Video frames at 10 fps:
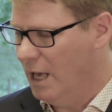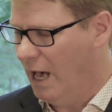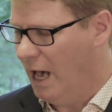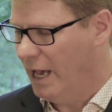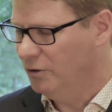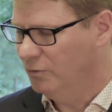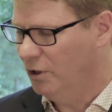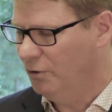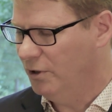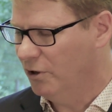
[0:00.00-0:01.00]
I don't
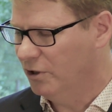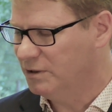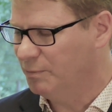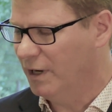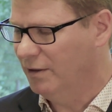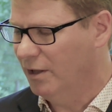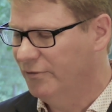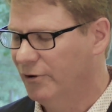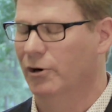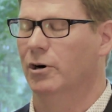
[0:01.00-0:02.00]
know the artist, but I
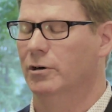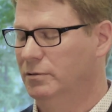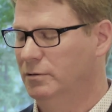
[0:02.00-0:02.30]
love her.